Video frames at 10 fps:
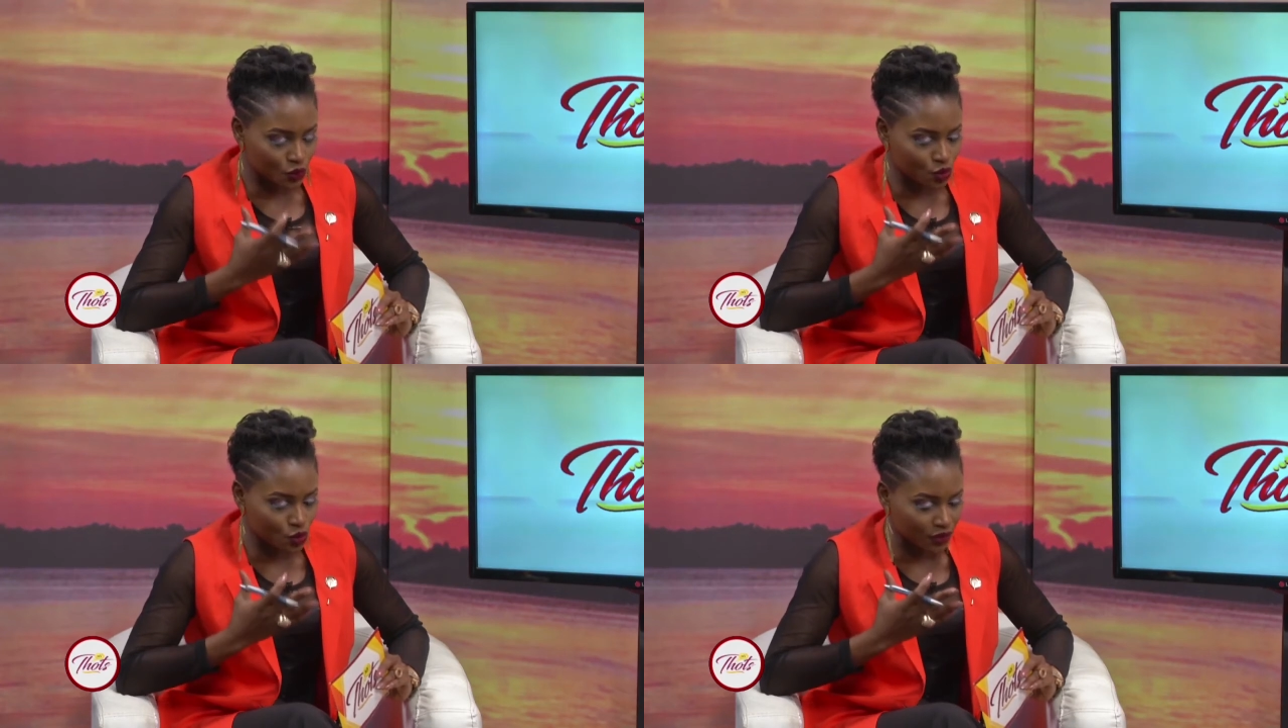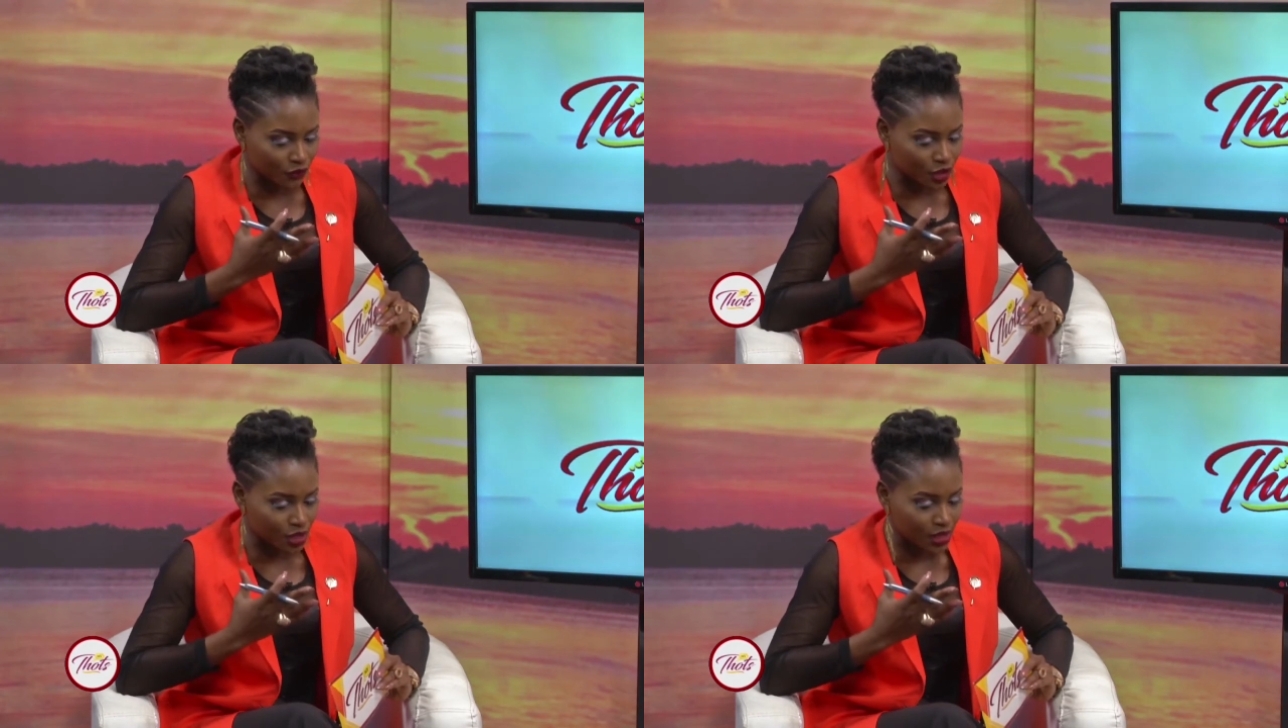took the
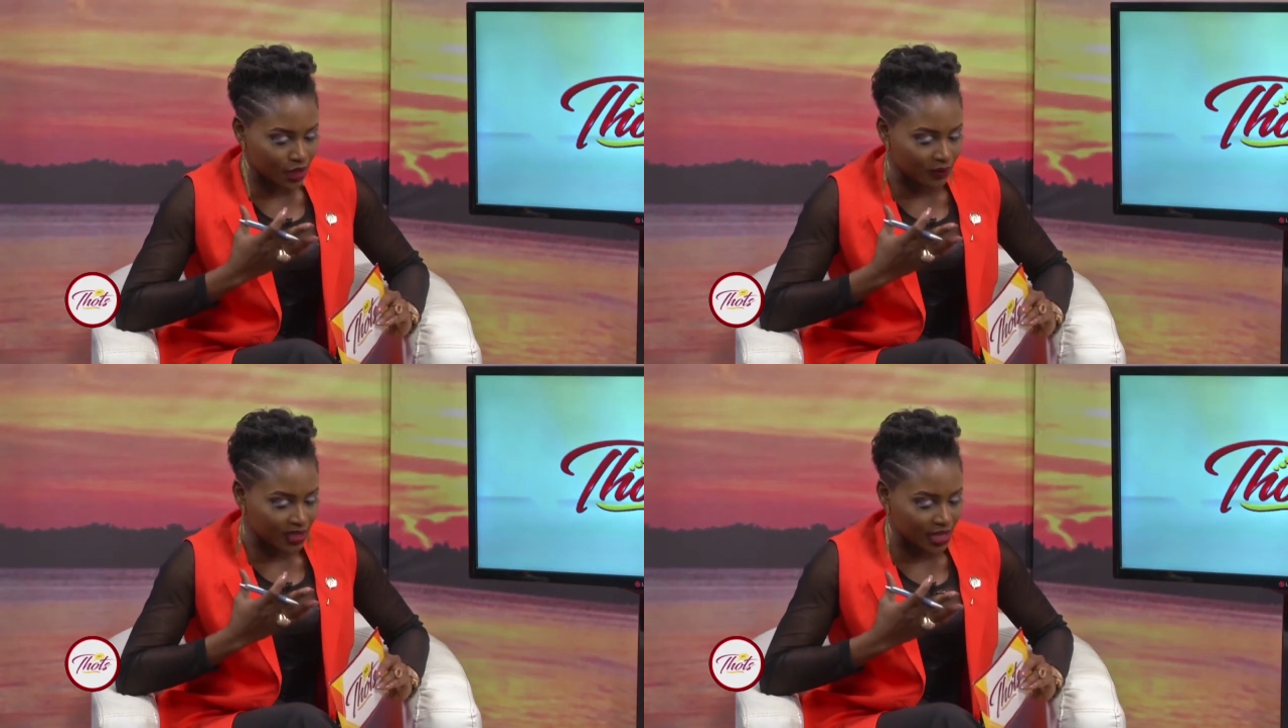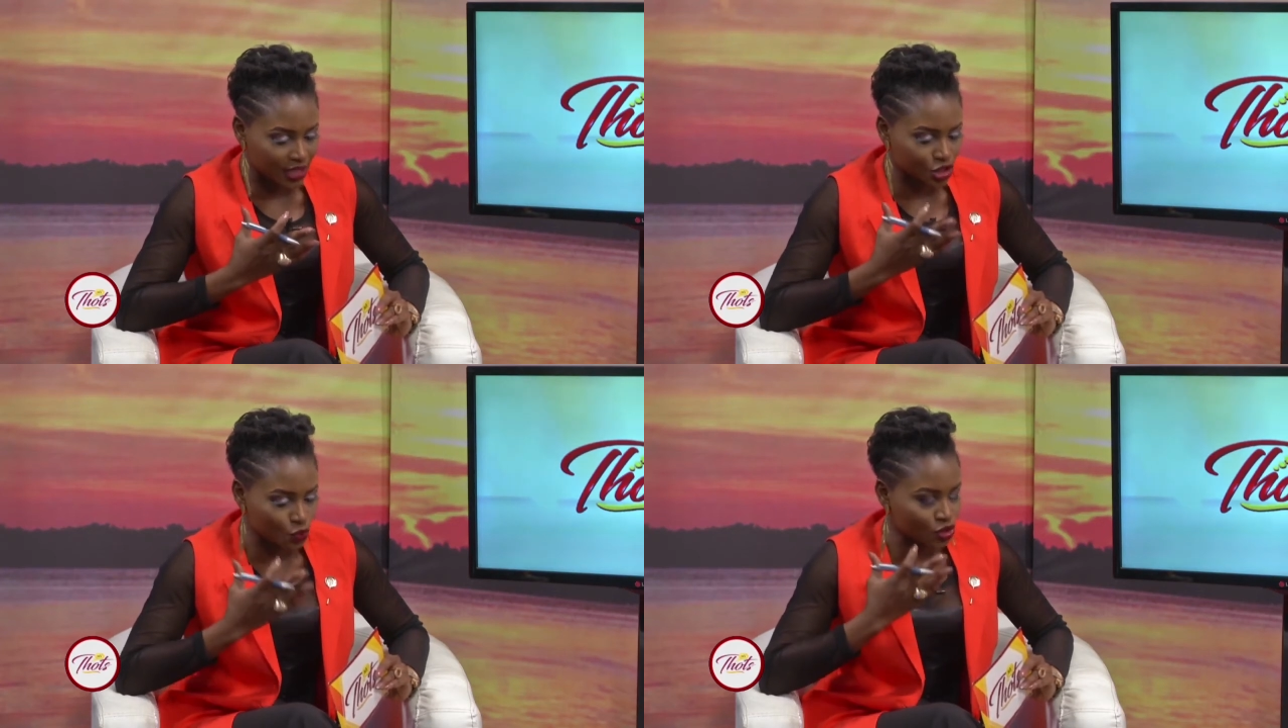first segment
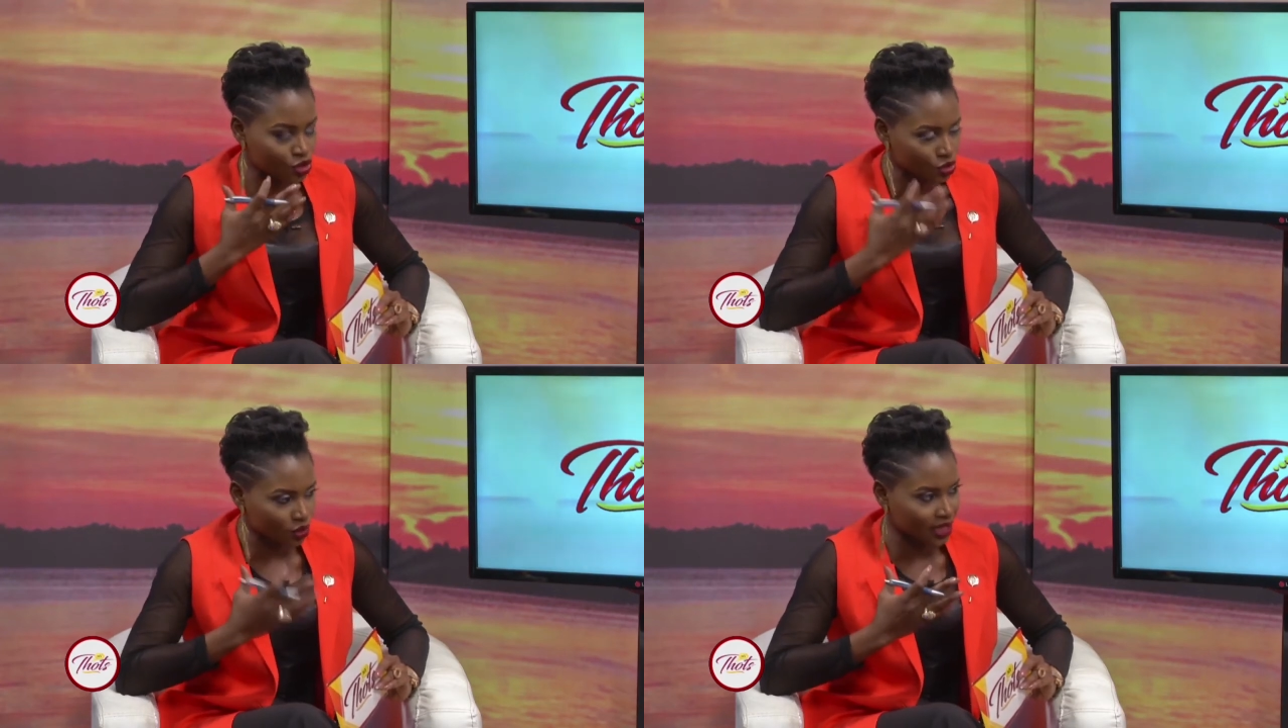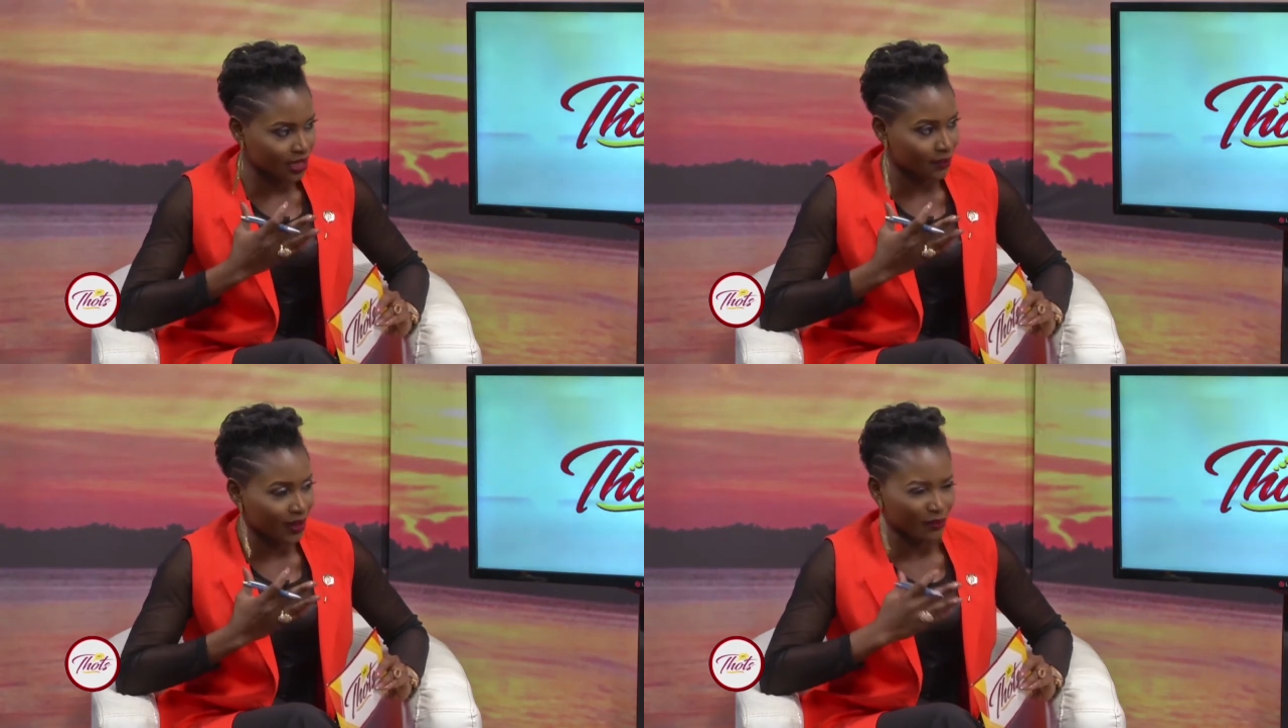and she was
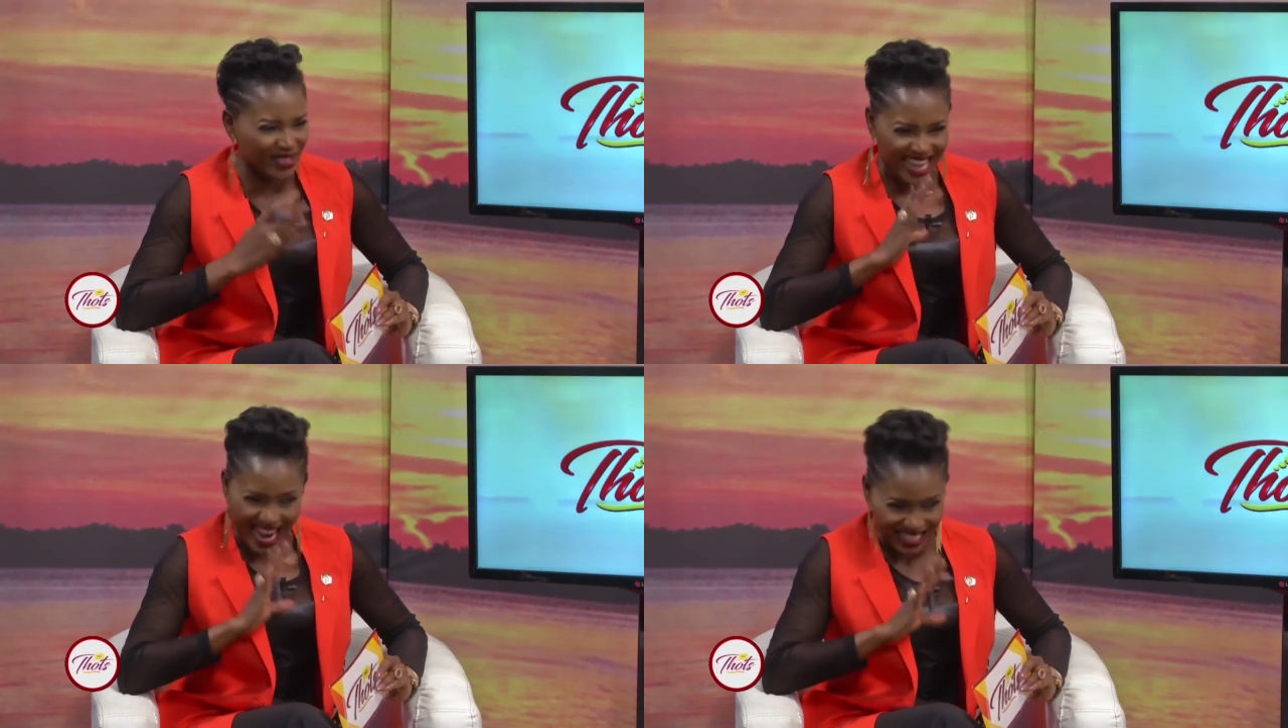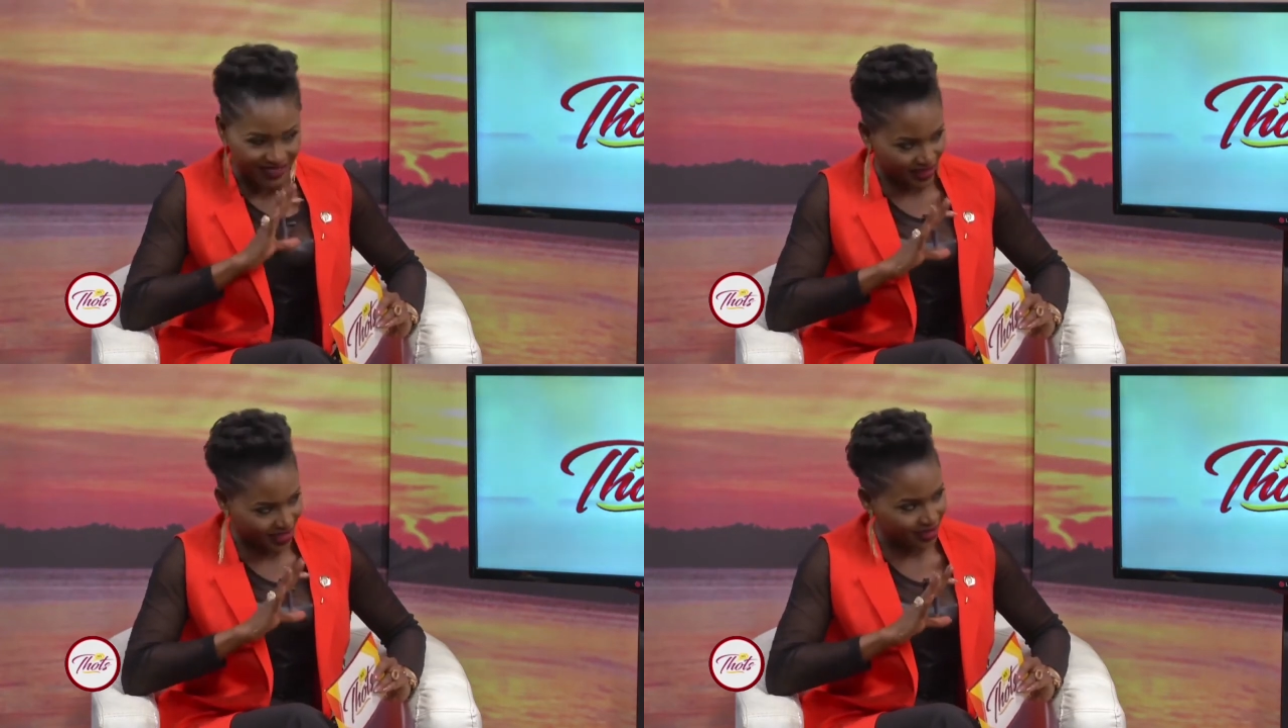talking about being angry.